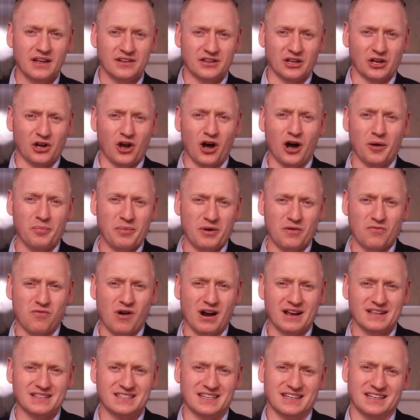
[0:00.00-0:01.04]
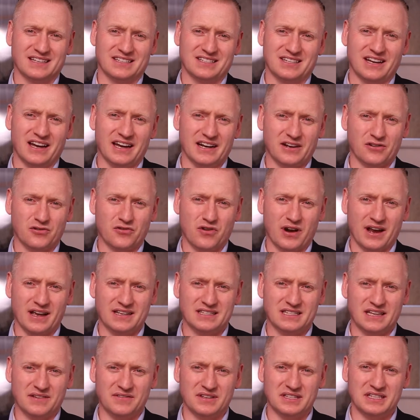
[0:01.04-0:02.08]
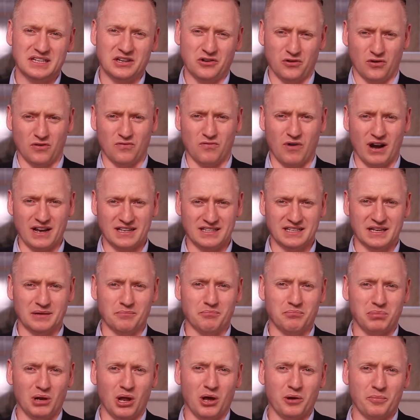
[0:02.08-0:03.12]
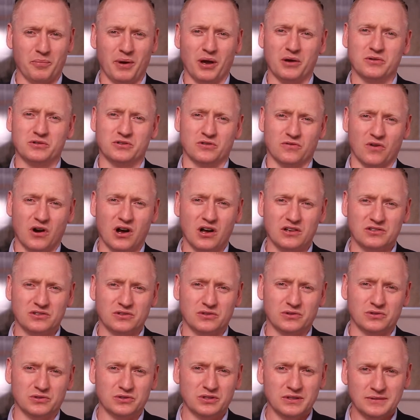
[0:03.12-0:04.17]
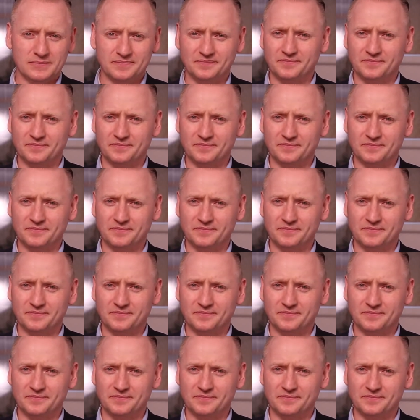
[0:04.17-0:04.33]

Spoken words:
copywriting side of creativity or writing blog posts or articles,